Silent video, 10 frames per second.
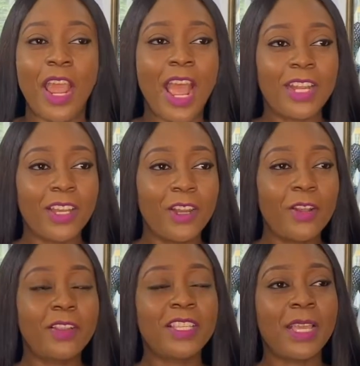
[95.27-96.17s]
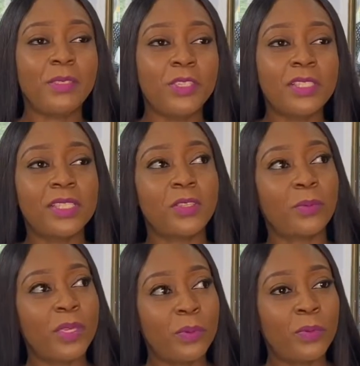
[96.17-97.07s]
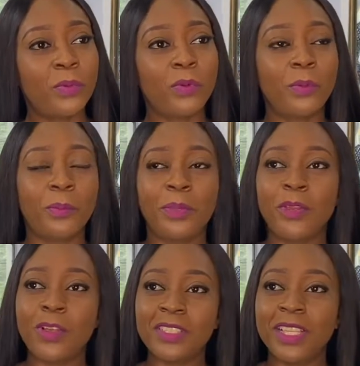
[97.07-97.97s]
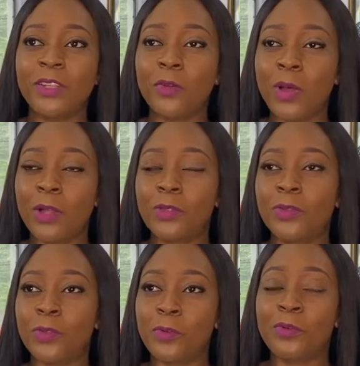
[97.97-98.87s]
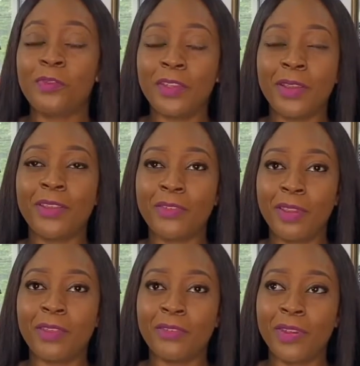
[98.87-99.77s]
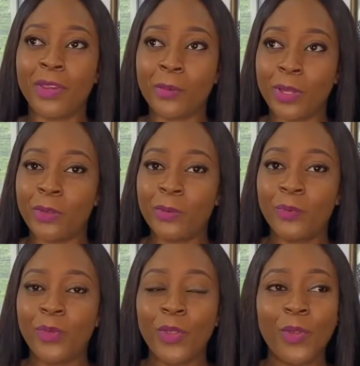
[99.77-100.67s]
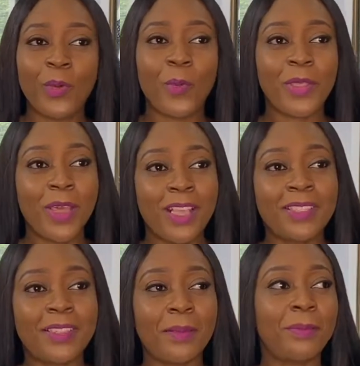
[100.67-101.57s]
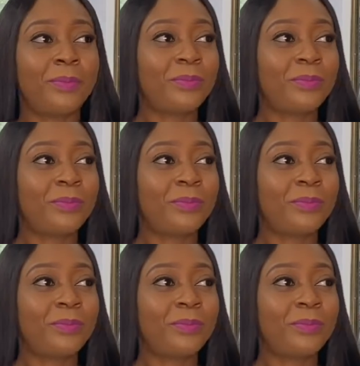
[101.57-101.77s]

And a lot of times you just see some people, because they know how to sew very, very, very well, when you ask them,